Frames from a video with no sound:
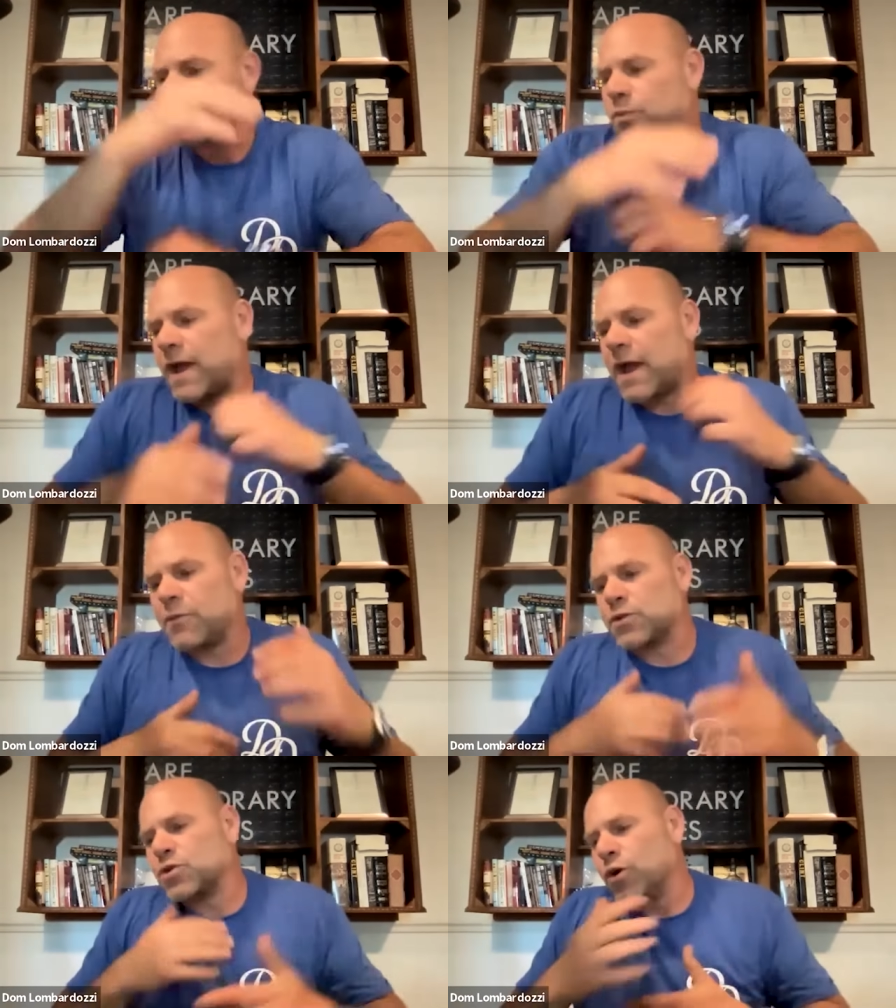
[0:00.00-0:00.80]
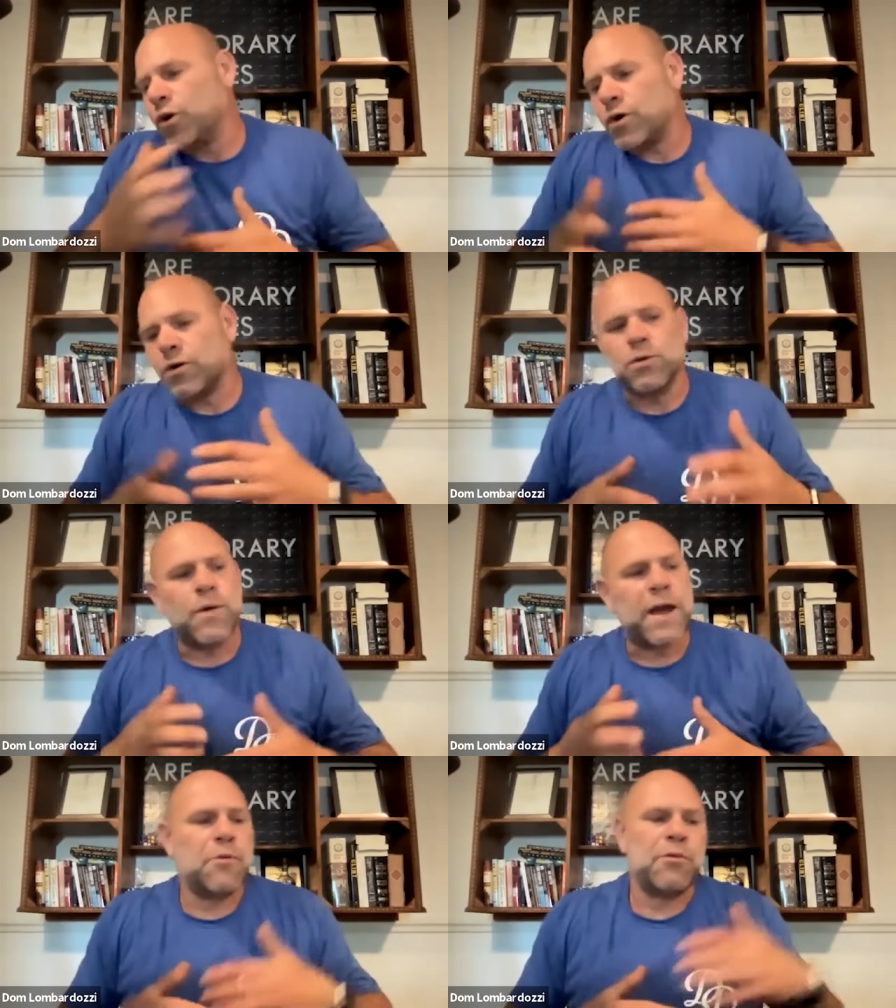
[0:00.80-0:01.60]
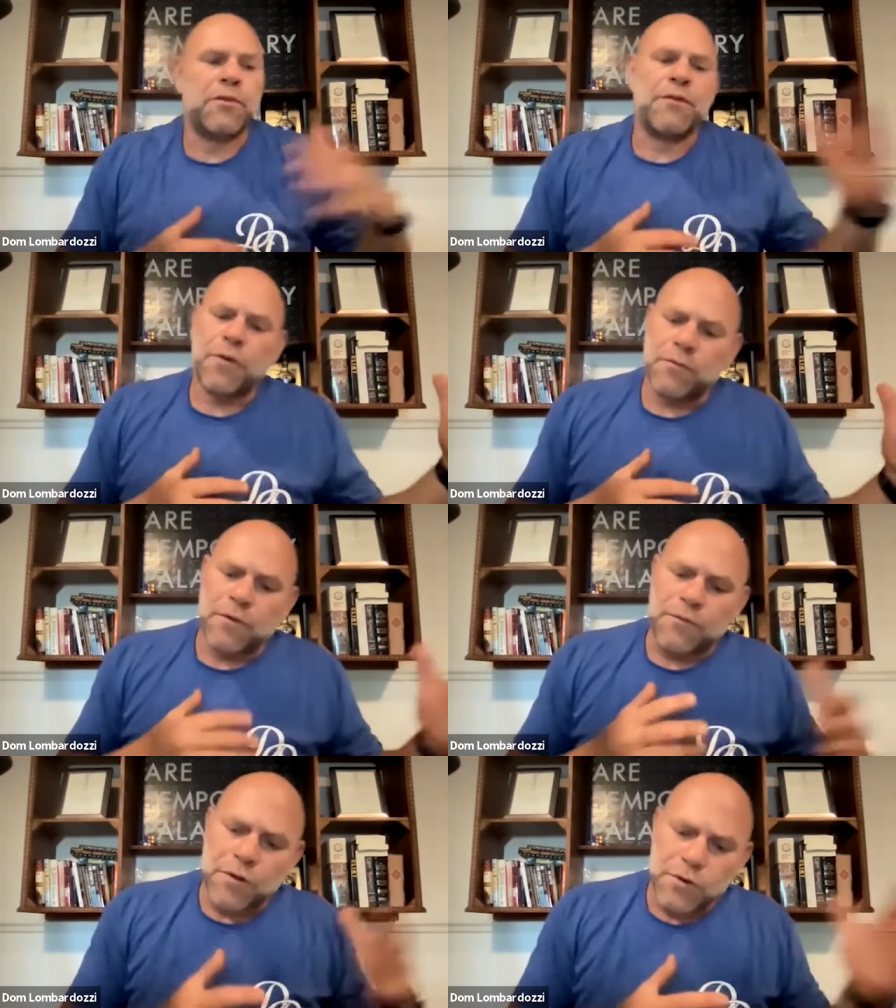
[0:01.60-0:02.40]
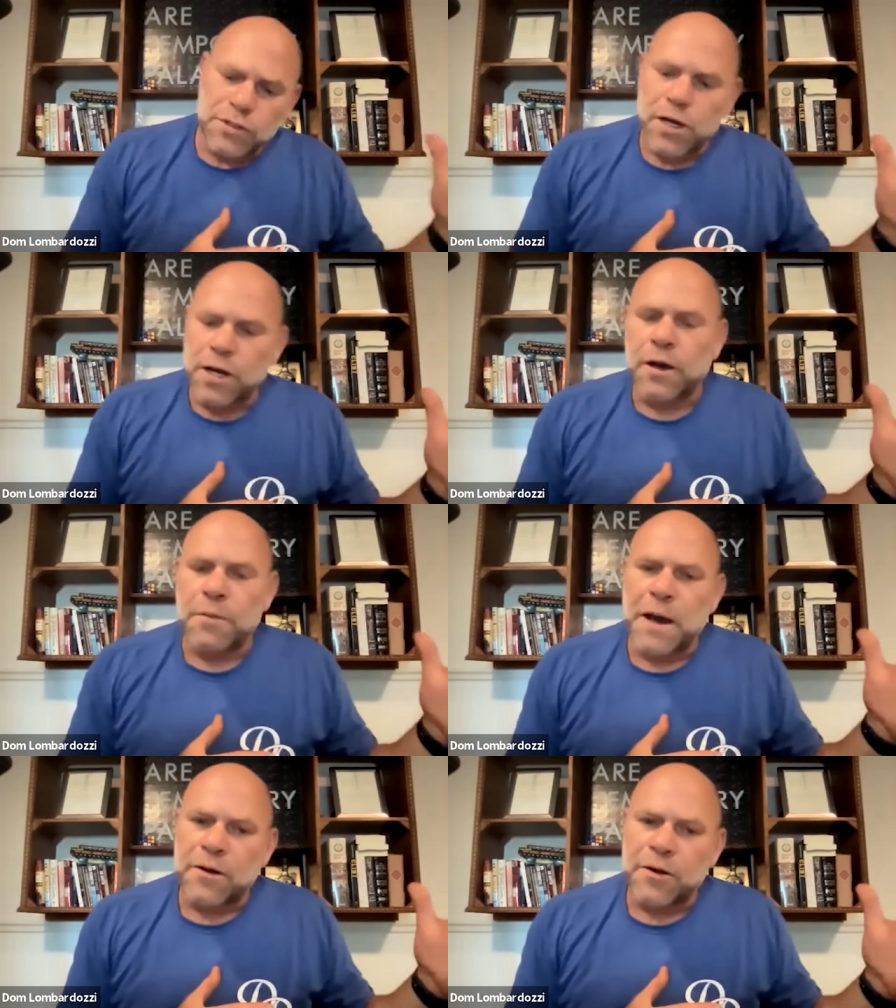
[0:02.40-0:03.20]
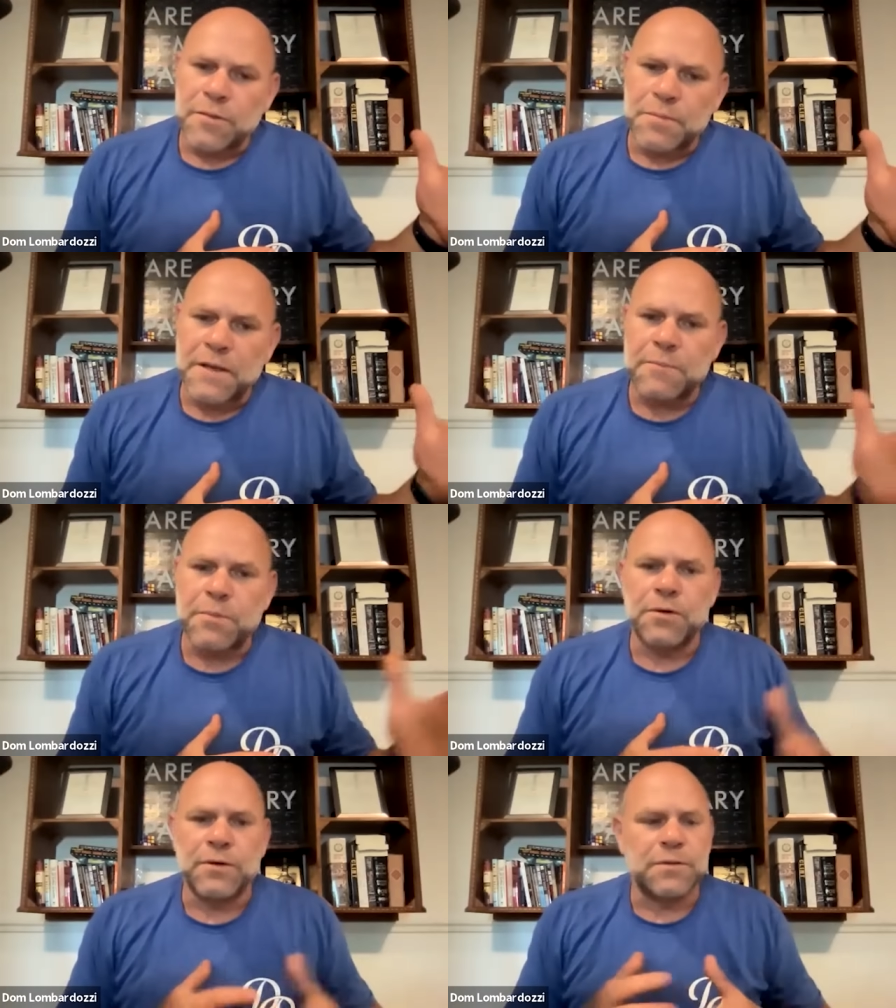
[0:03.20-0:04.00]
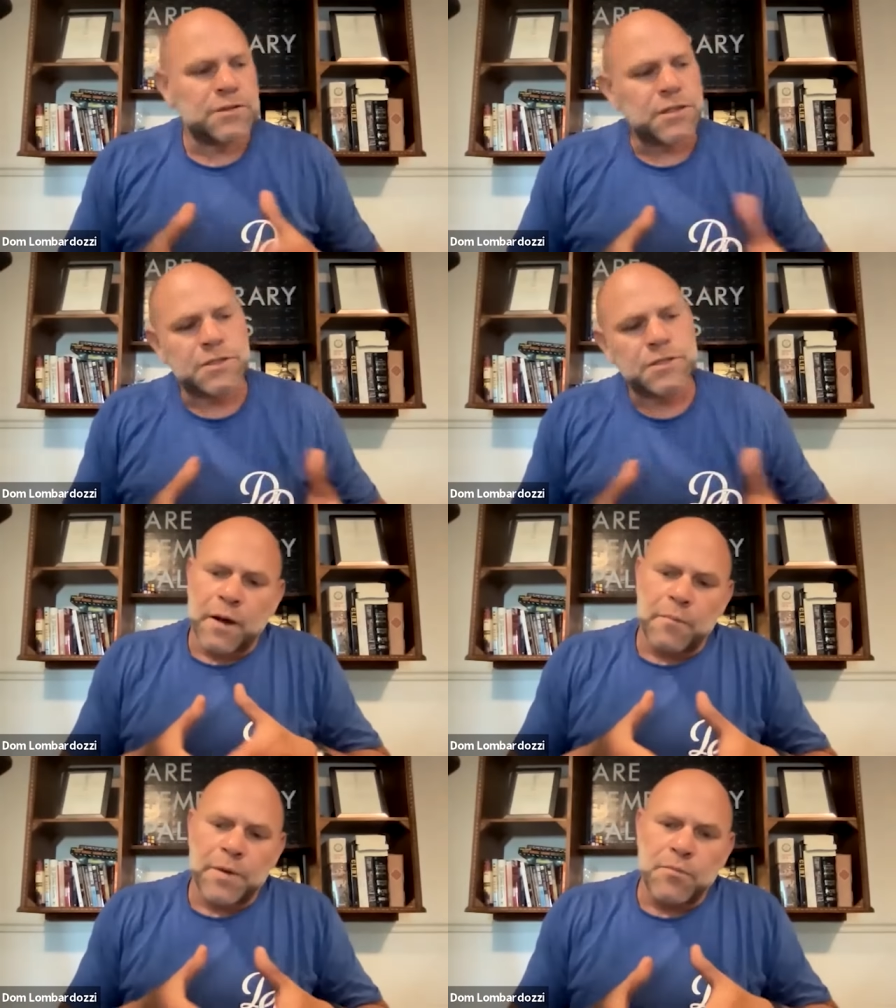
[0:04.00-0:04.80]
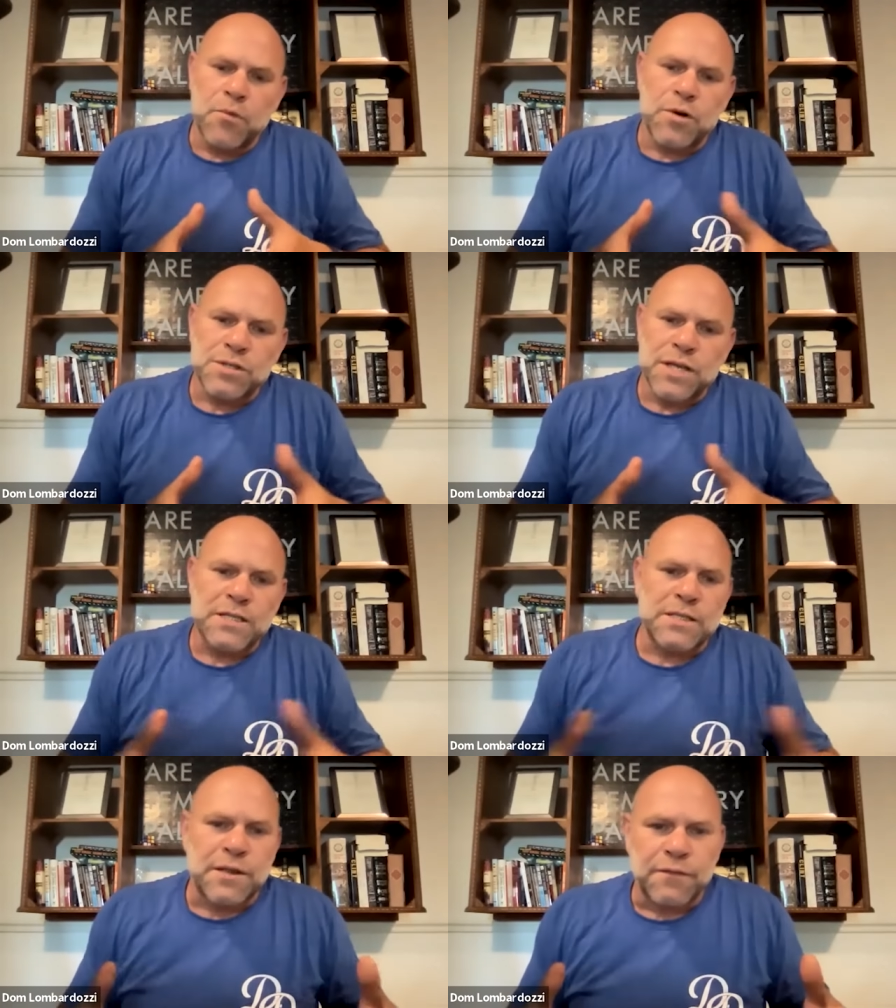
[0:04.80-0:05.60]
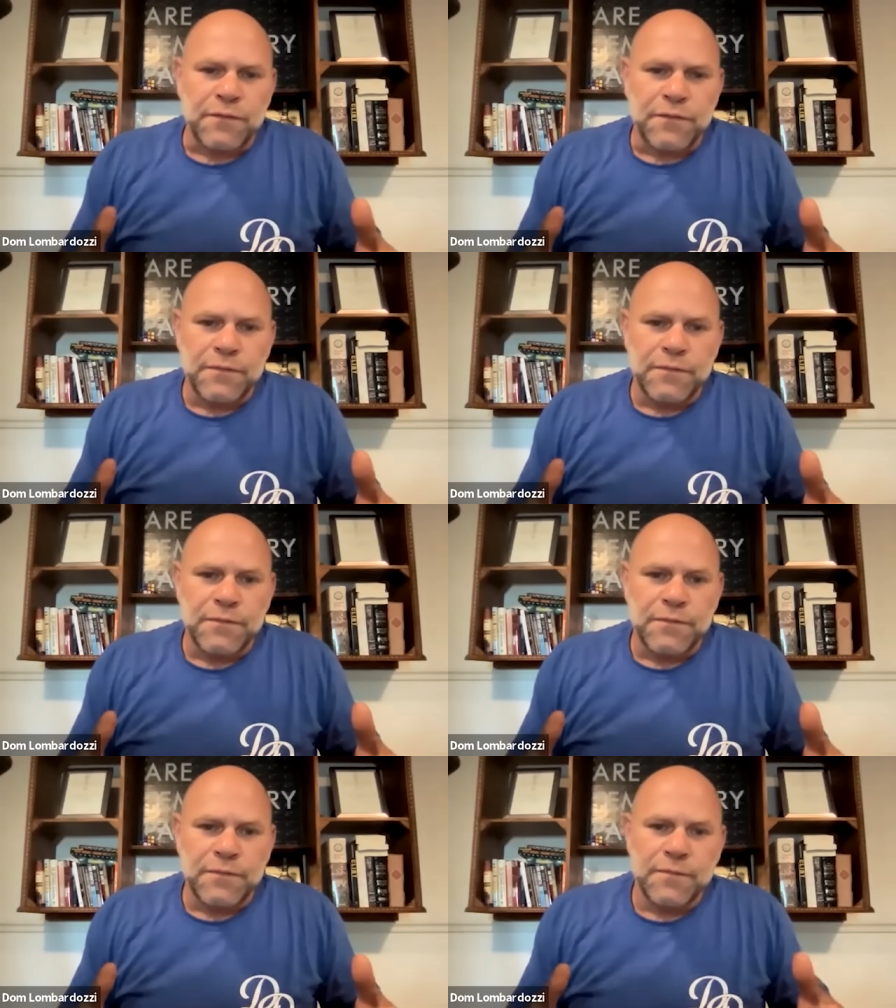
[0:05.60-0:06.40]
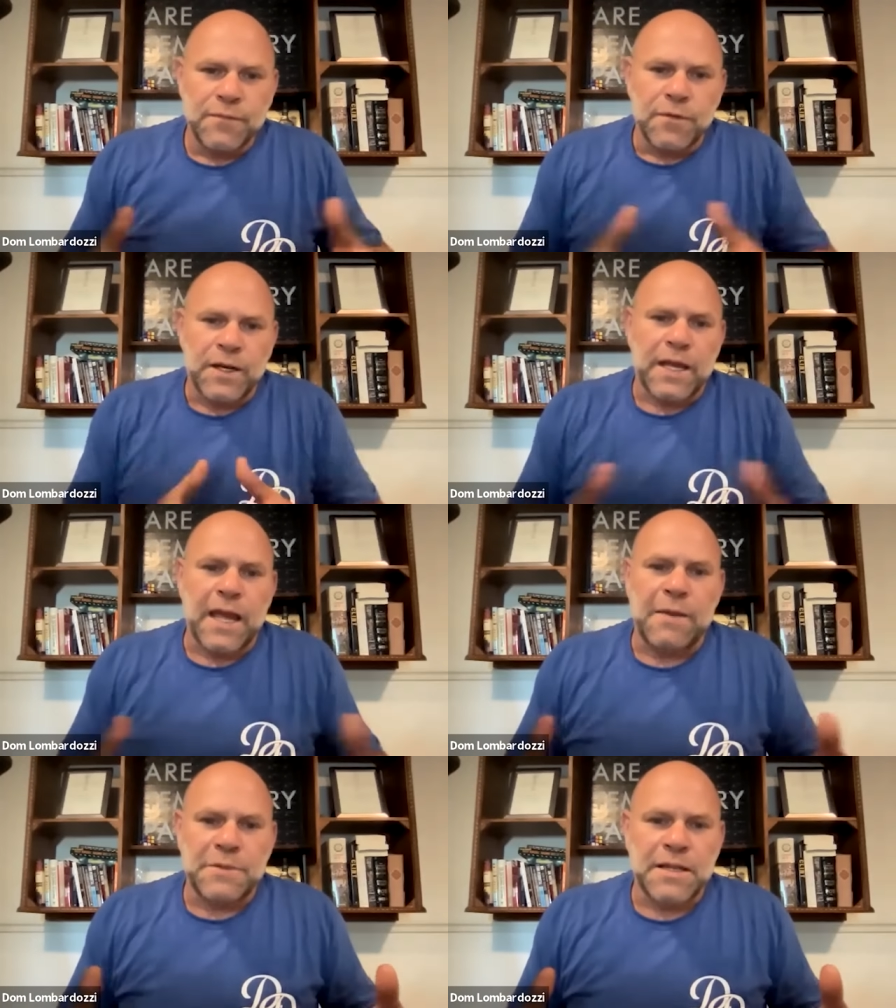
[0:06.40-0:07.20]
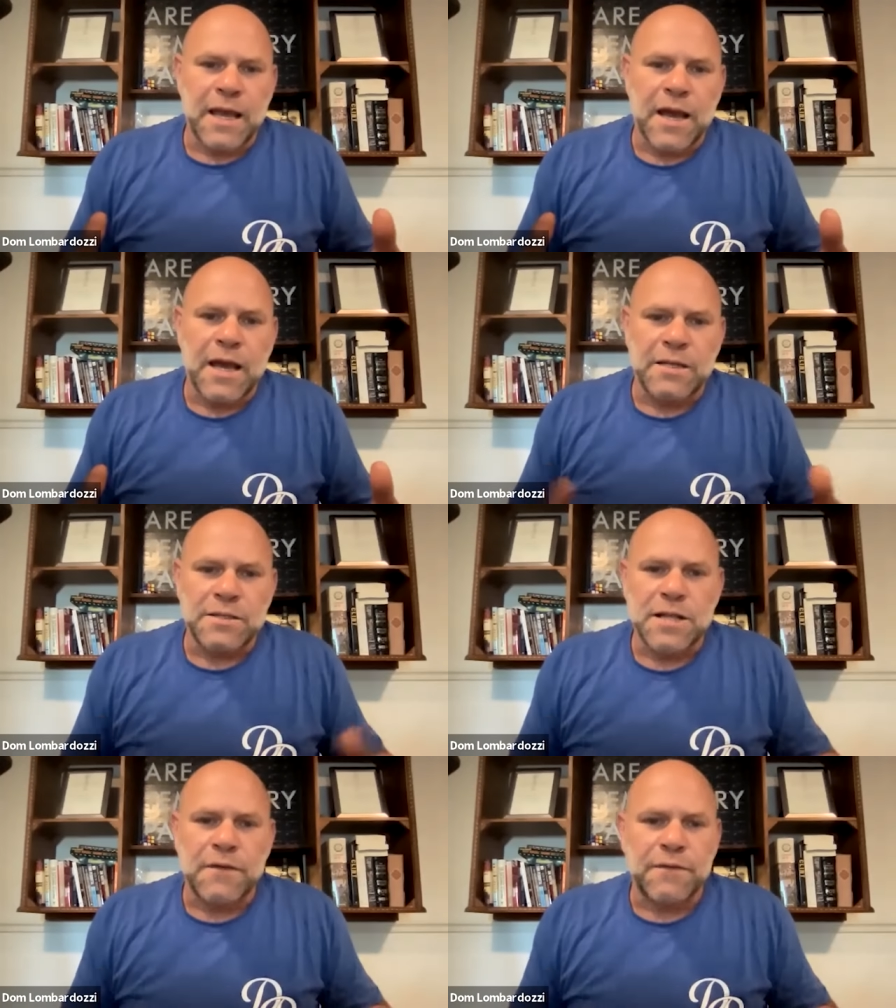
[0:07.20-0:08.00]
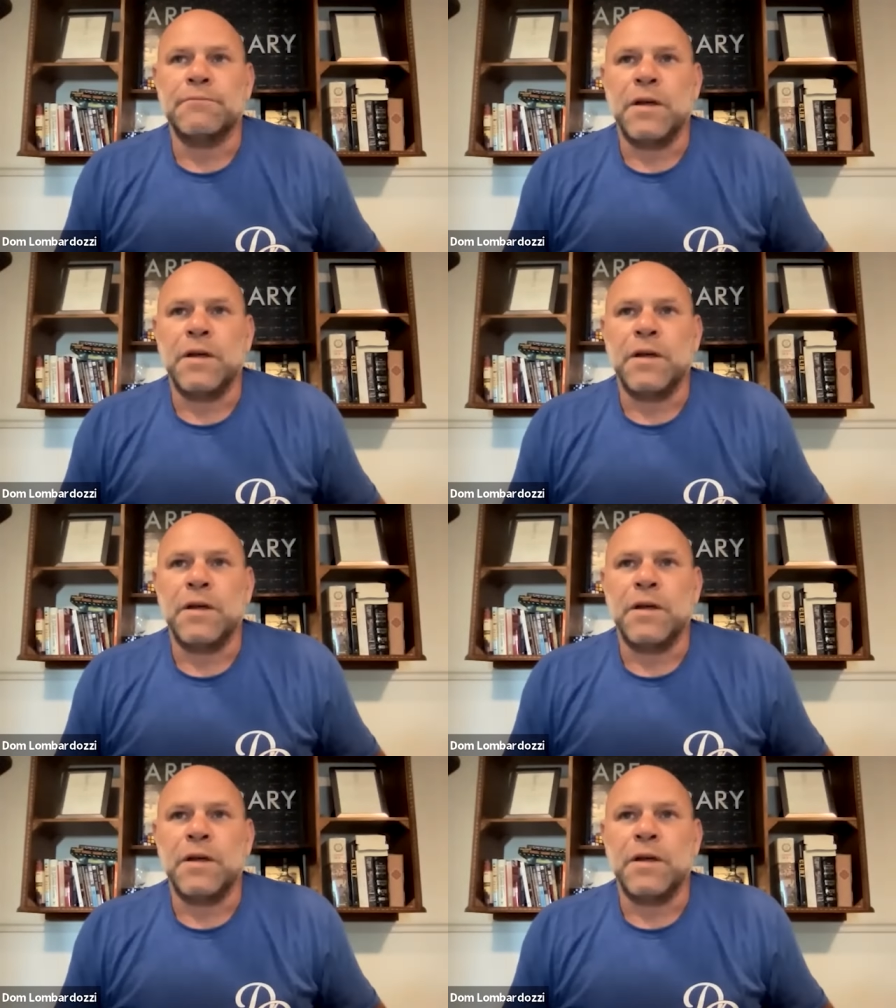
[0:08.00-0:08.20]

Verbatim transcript: the way I would talk or the way I refer, refer to uh, about other people. It was just a bit more sensitive when it came to that kind of stuff.